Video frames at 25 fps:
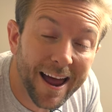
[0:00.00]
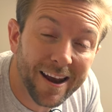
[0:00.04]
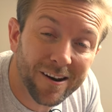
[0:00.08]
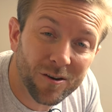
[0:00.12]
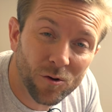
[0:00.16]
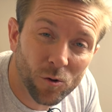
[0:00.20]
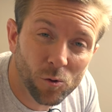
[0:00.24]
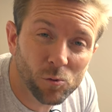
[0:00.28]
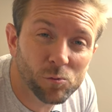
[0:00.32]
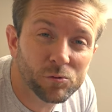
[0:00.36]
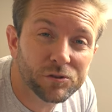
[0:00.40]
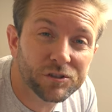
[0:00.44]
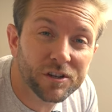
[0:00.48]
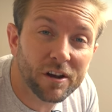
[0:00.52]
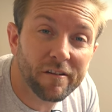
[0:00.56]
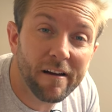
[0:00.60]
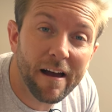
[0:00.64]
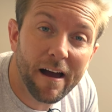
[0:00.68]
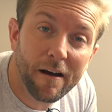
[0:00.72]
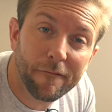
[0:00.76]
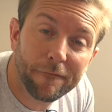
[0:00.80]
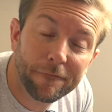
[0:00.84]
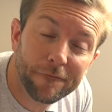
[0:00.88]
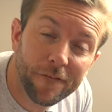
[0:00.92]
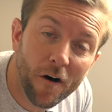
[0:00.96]
and also
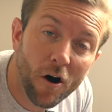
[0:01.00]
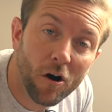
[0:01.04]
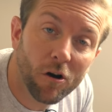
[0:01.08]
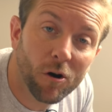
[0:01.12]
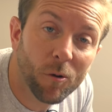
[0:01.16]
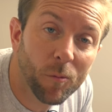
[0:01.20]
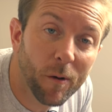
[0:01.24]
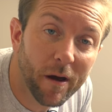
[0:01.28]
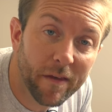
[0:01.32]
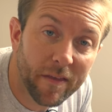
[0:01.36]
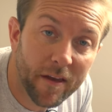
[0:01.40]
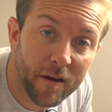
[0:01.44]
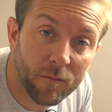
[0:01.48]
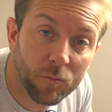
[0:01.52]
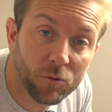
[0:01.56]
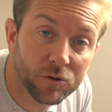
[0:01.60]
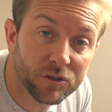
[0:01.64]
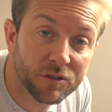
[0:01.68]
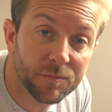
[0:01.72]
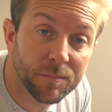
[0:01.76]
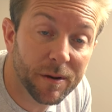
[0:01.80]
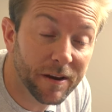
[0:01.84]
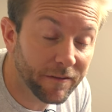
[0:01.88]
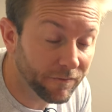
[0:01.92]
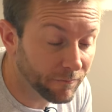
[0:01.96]
how far away they
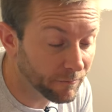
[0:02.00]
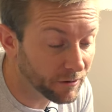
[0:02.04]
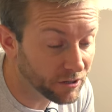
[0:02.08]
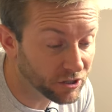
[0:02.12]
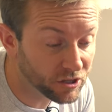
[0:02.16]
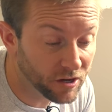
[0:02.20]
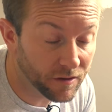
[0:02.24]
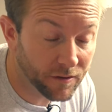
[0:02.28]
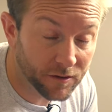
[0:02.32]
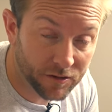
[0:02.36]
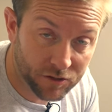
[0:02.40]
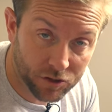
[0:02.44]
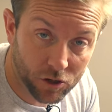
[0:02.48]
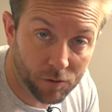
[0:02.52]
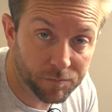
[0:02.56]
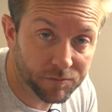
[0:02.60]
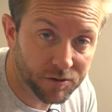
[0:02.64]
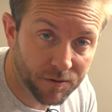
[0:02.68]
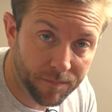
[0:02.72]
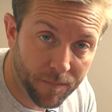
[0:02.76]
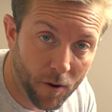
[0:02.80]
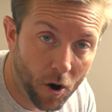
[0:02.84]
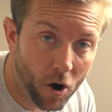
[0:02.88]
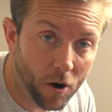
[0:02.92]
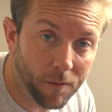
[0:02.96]
want to be from each other, top
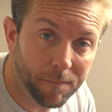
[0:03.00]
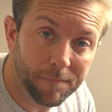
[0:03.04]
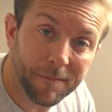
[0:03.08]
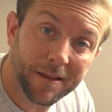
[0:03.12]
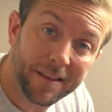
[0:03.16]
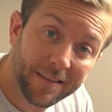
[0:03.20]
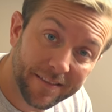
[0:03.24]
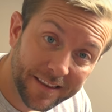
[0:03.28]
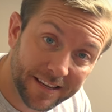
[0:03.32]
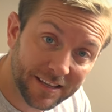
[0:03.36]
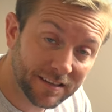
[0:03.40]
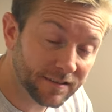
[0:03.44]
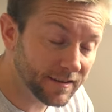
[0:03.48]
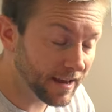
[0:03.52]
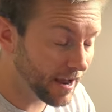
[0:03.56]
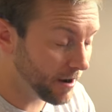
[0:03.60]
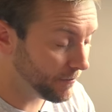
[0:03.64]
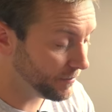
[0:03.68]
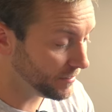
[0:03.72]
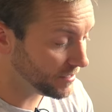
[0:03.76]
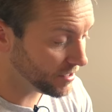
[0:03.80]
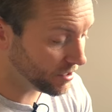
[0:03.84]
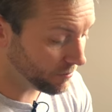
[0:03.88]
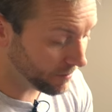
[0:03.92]
to bottom. This is how we do